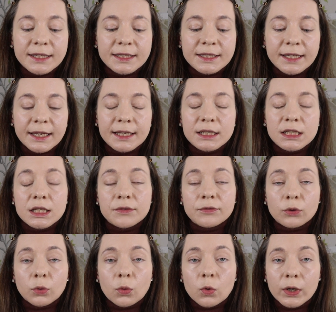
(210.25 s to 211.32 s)
It says it's
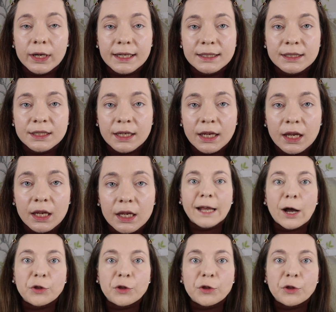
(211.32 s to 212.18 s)
for oily skin.